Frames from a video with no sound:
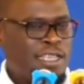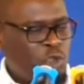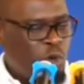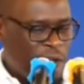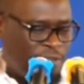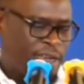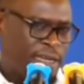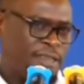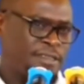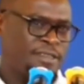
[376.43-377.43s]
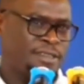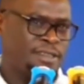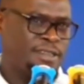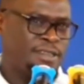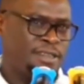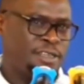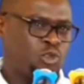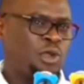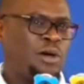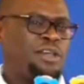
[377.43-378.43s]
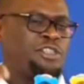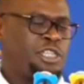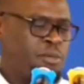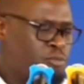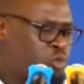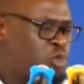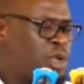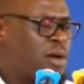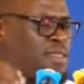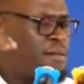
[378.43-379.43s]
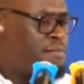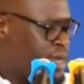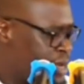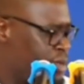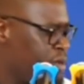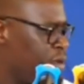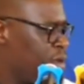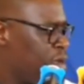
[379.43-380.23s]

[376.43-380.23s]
as your governor, tunawaheshimu, tunawadhamini,